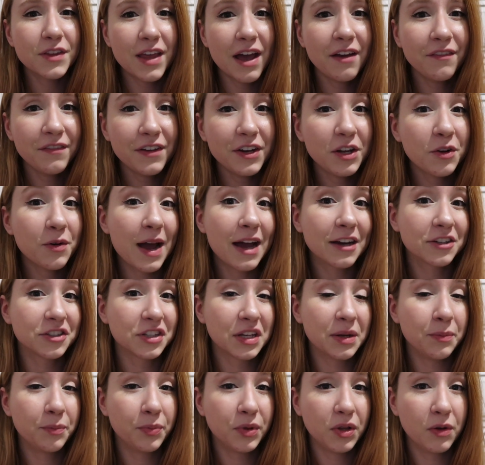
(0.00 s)
So that video
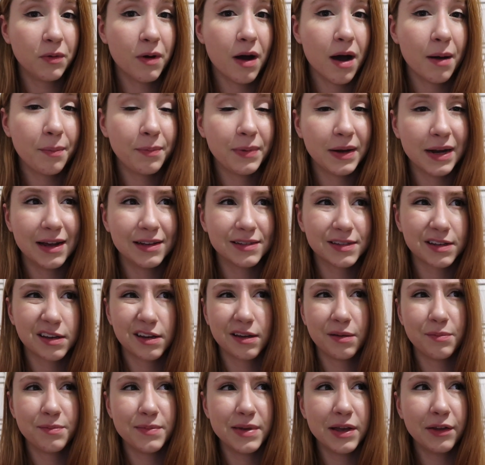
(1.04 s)
actually blew up. It has
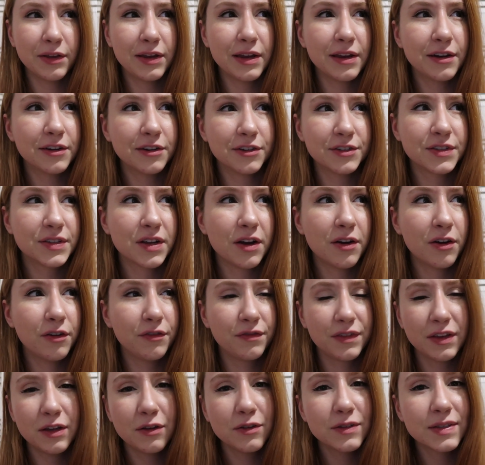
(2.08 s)
like a million or so
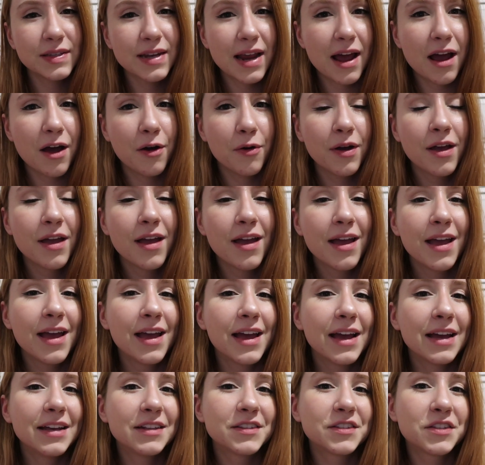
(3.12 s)
views now.
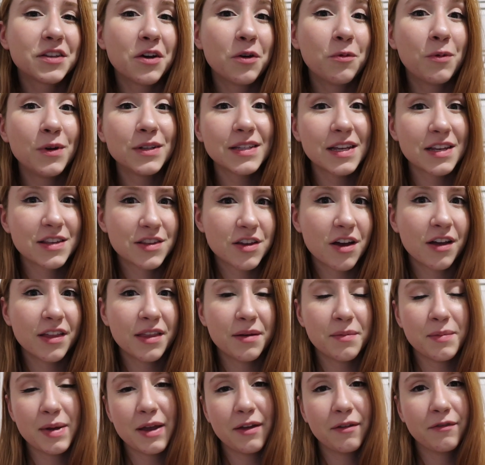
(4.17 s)
And so once I saw
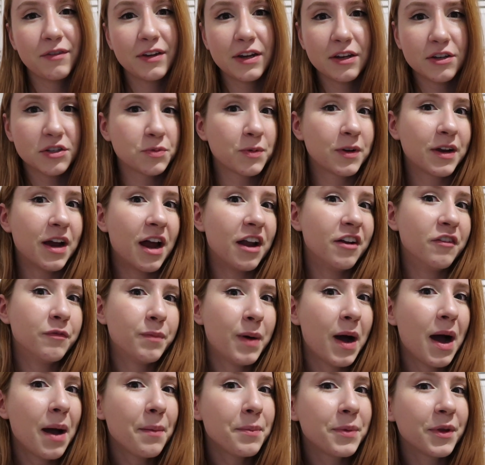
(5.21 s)
that my videos were kind of
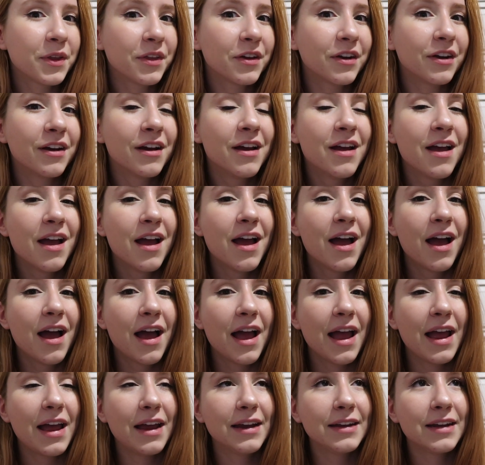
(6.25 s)
popular,
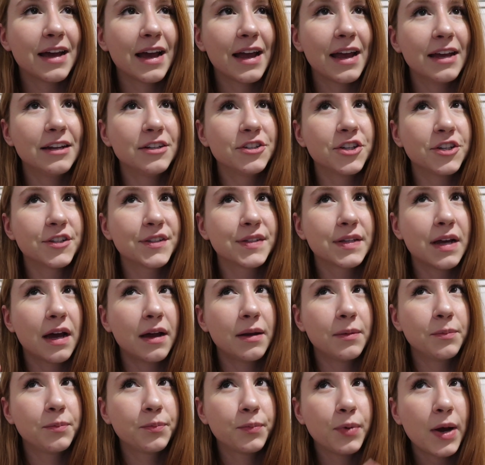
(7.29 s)
and I had just
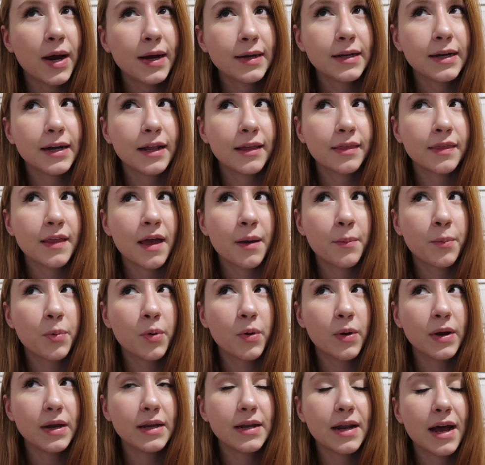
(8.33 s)
gotten pregnant at that
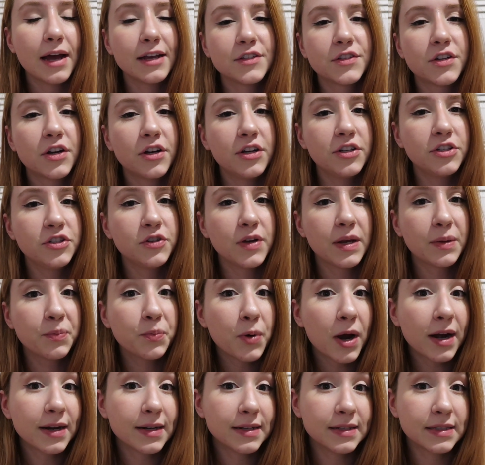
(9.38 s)
point, I started doing
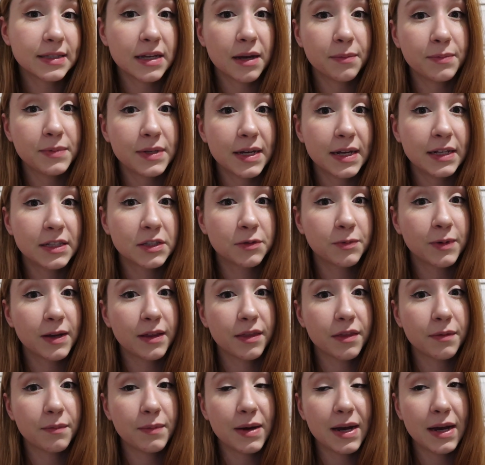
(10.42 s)
pregnancy updates
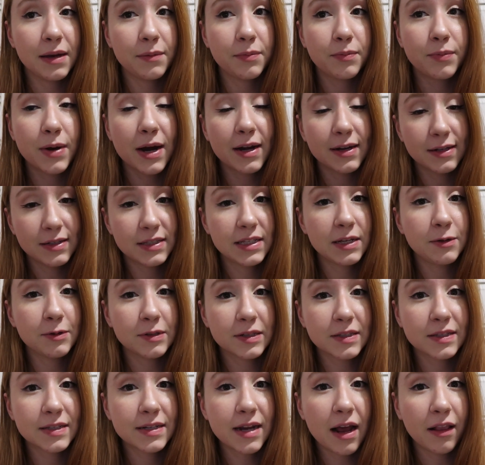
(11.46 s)
with my pregnancy
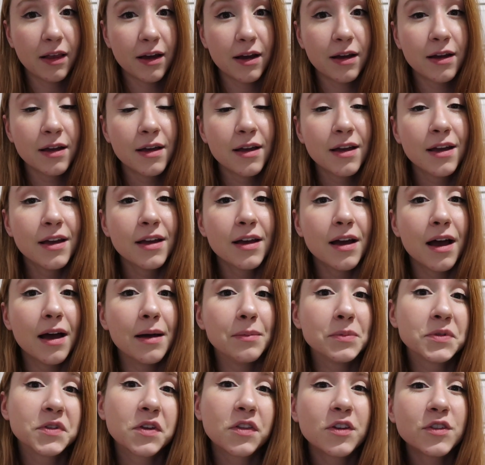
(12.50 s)
with Stella.
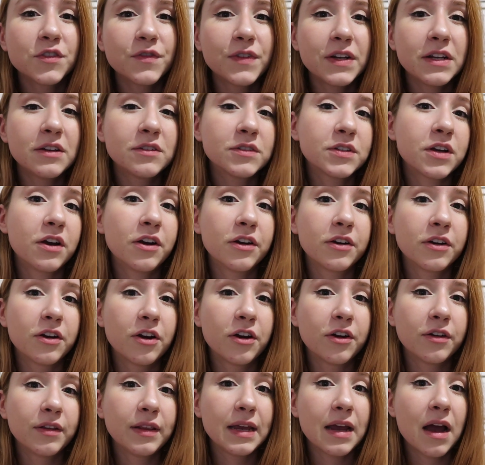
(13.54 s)
Um, so those videos aren't
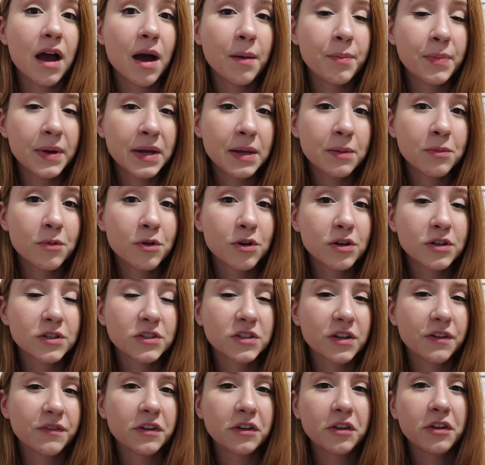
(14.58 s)
currently up anymore,
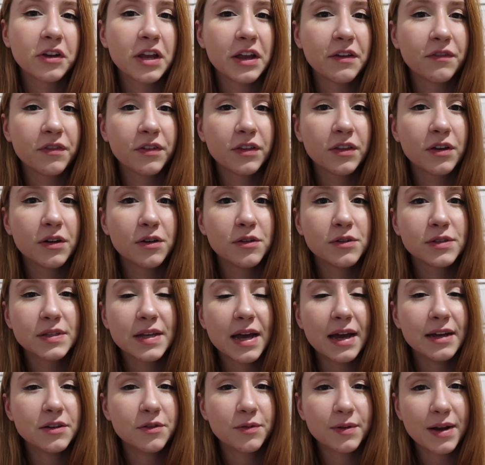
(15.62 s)
so if you're looking for those,
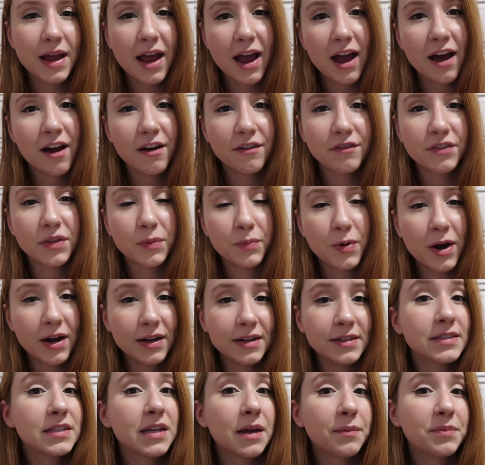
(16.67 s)
I don't have the
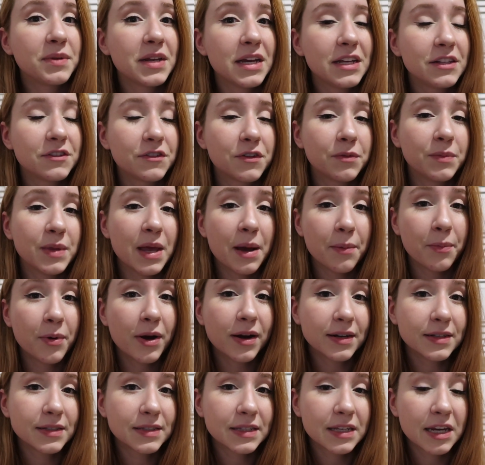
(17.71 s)
pregnancy updates from that
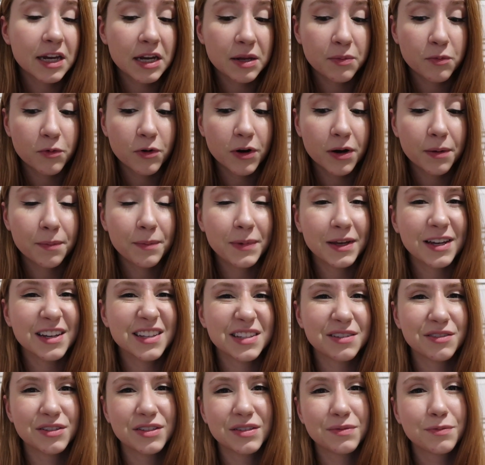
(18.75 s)
pregnancy anymore
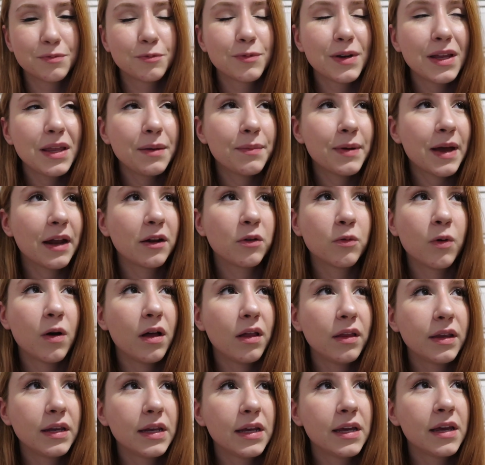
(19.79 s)
because it was really bad
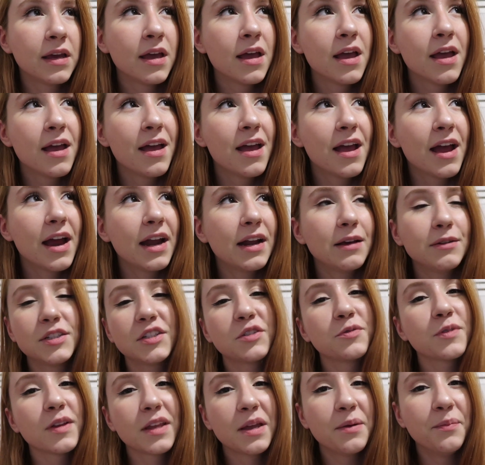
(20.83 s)
quality, and I was
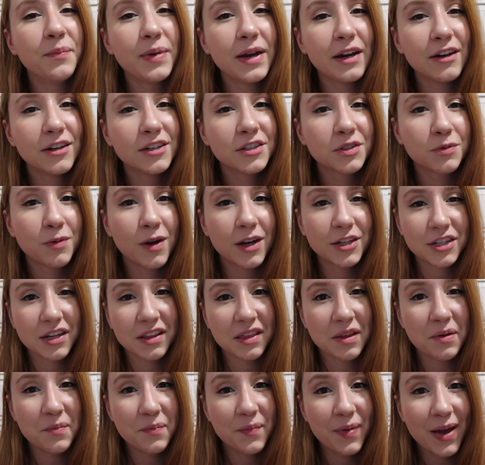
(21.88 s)
just really embarrassed
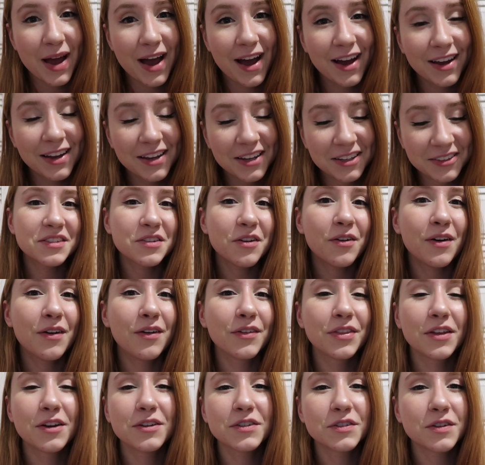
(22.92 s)
watching them back.
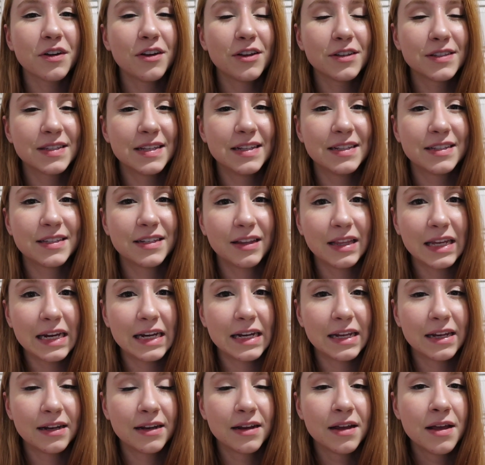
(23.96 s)
So those are all since
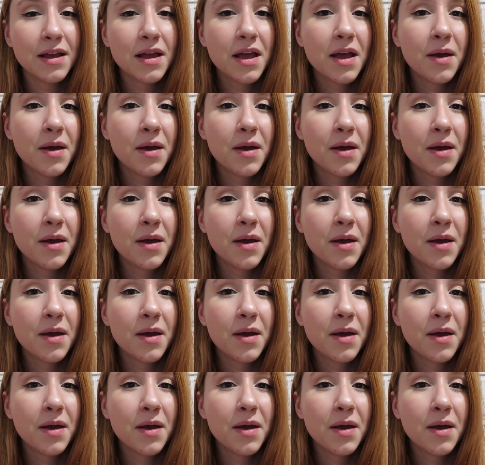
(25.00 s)
deleted.